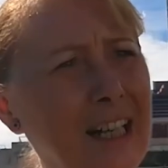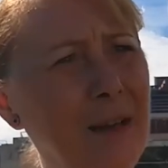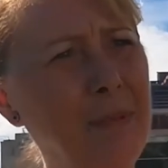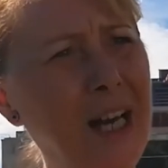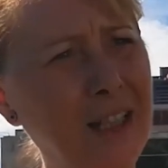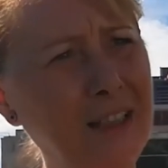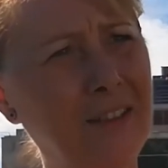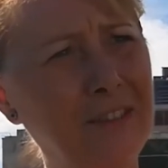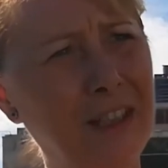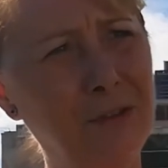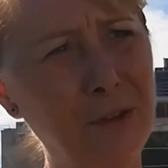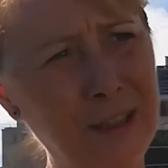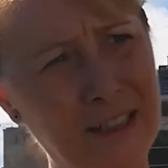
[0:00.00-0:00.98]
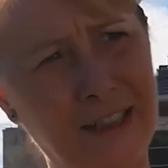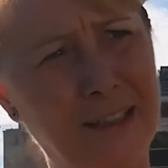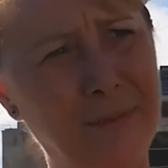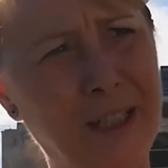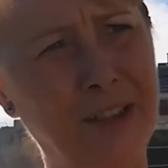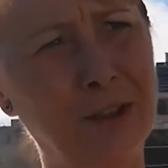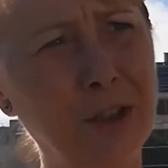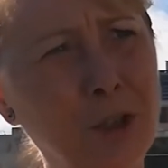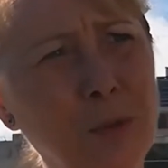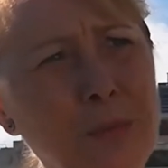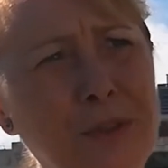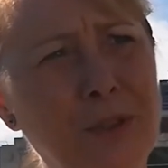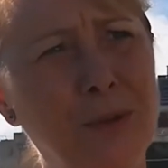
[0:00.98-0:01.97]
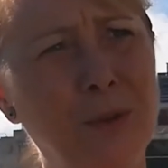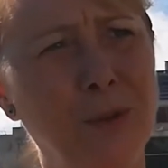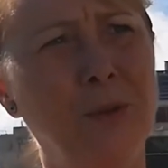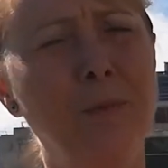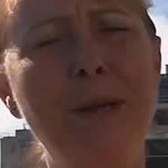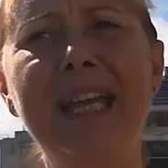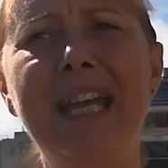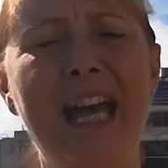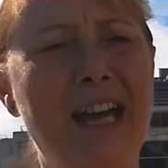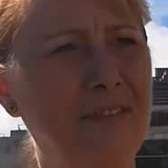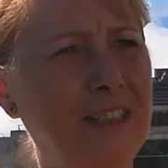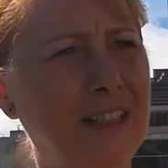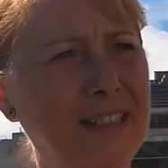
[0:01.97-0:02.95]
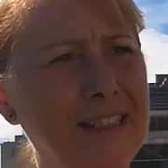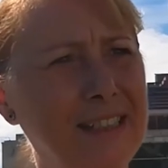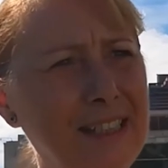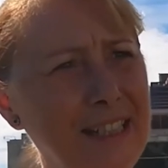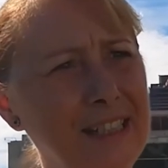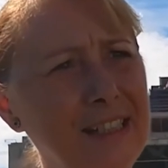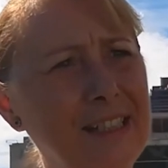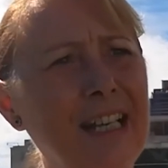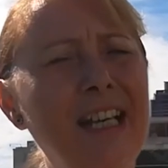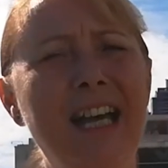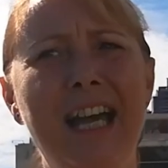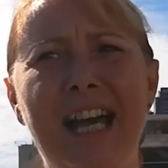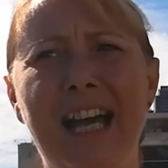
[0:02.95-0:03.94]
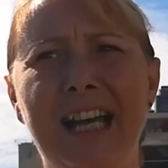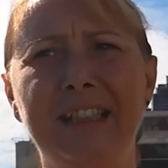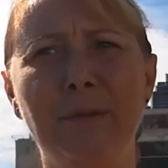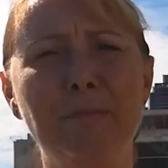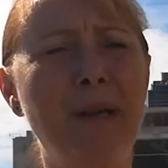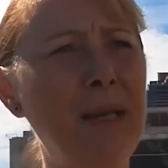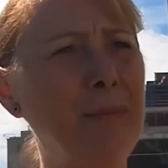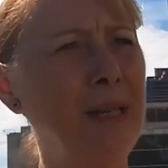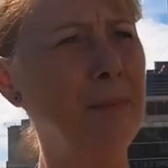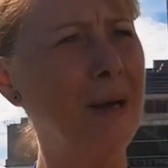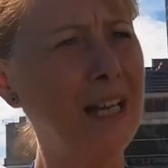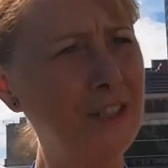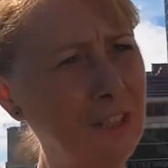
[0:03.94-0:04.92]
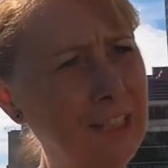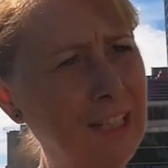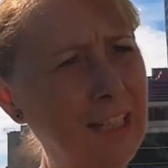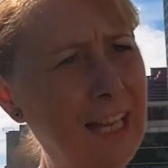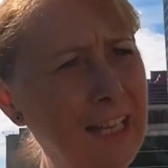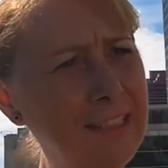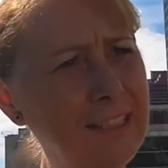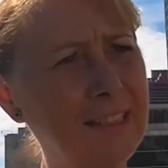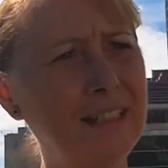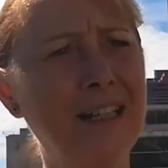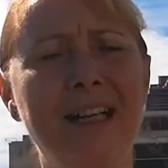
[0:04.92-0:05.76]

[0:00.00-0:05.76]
part of the vulnerable groups who may have the disease and may be marginalized,